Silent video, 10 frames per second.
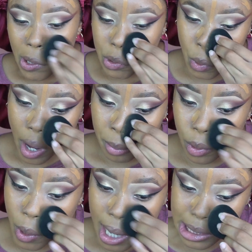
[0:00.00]
So I
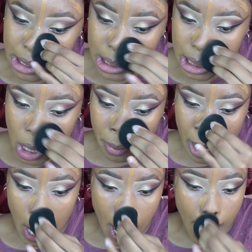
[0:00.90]
procrastinated on
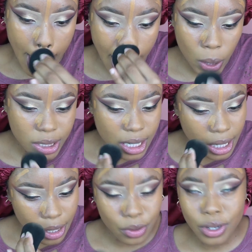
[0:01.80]
my look. I was
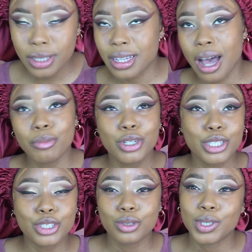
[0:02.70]
like, you know what? I'm
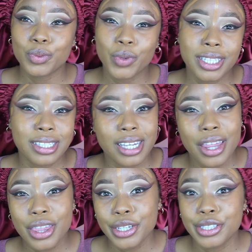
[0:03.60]
gonna do it Wednesday,
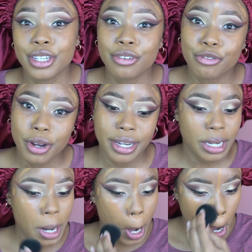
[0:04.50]
Thursday, Friday.